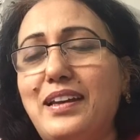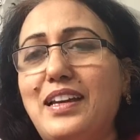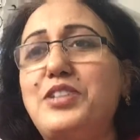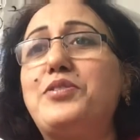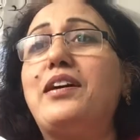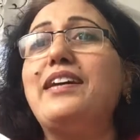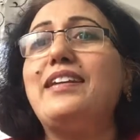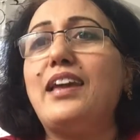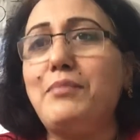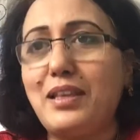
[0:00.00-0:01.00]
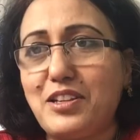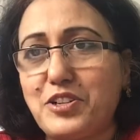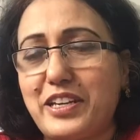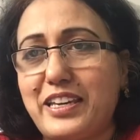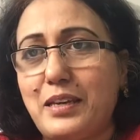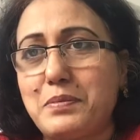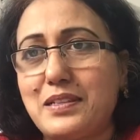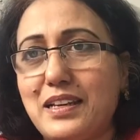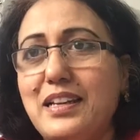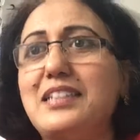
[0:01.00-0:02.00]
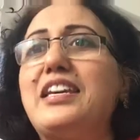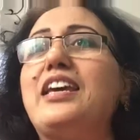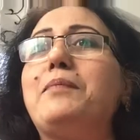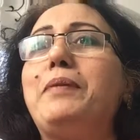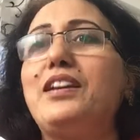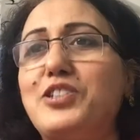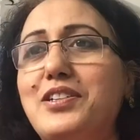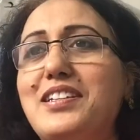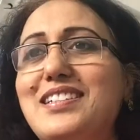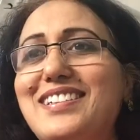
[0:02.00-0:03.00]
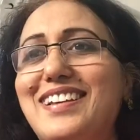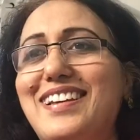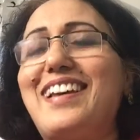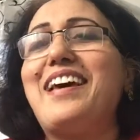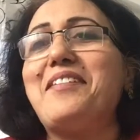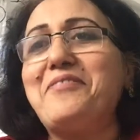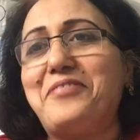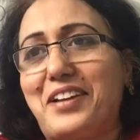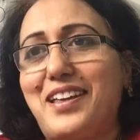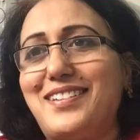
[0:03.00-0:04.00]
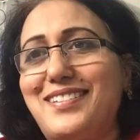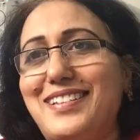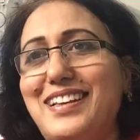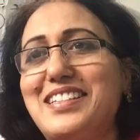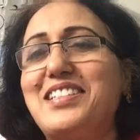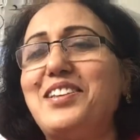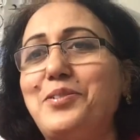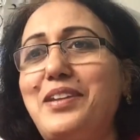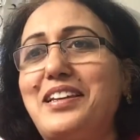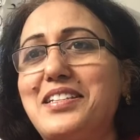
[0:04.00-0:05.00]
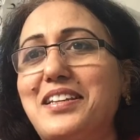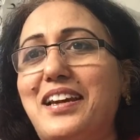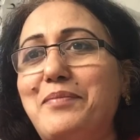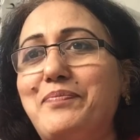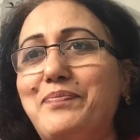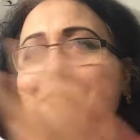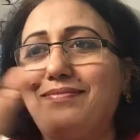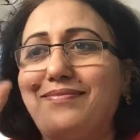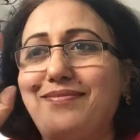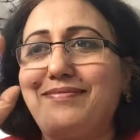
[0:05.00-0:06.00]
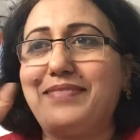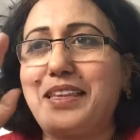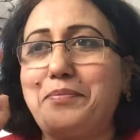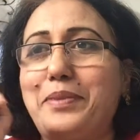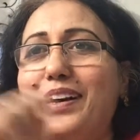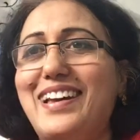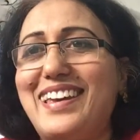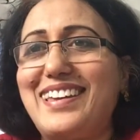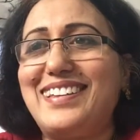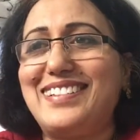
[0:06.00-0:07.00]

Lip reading: try naming the shapes, take pictures, have fun. See you next time. Bye.